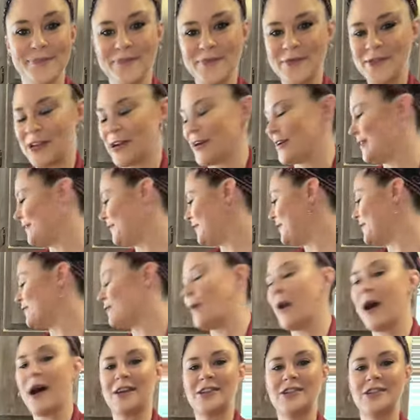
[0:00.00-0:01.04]
So if you've
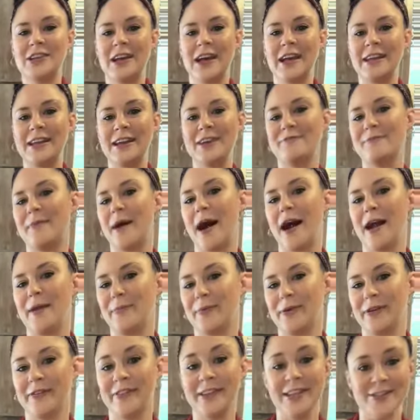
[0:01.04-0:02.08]
watched any of my
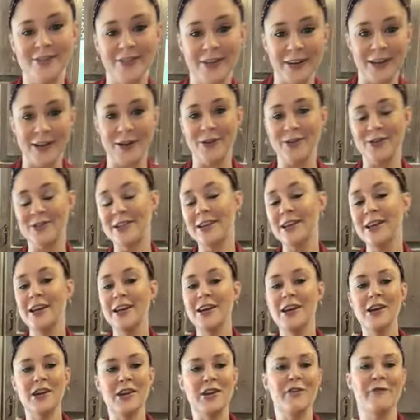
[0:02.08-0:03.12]
previous videos,
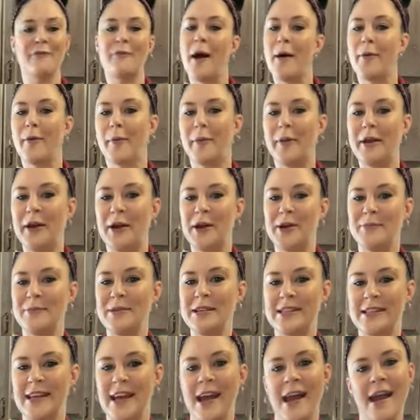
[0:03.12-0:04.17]
you've probably heard me
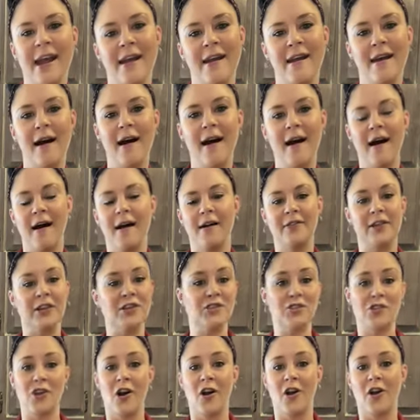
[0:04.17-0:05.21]
say that
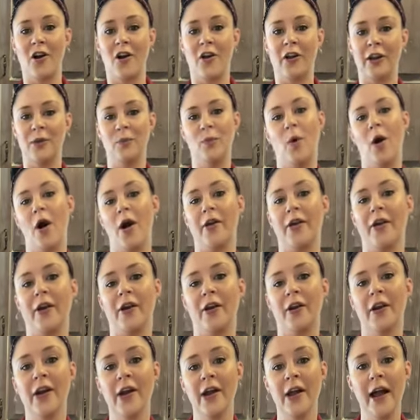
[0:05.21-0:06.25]
Strong Kangen
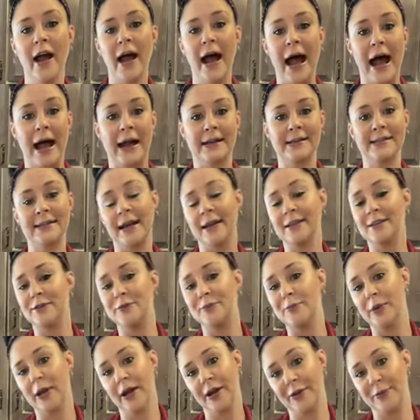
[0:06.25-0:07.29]
Water acts as
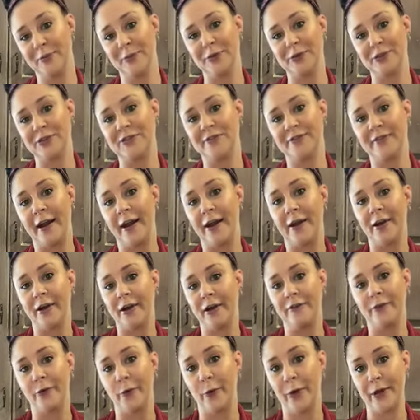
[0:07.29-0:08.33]
an emulsifier
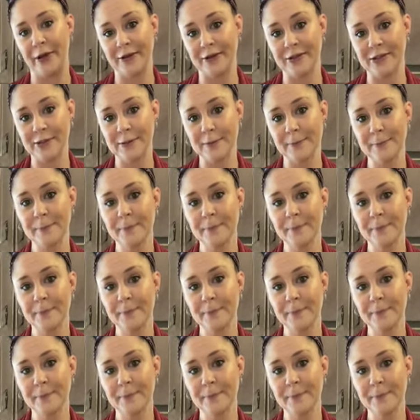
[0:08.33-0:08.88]
of oils.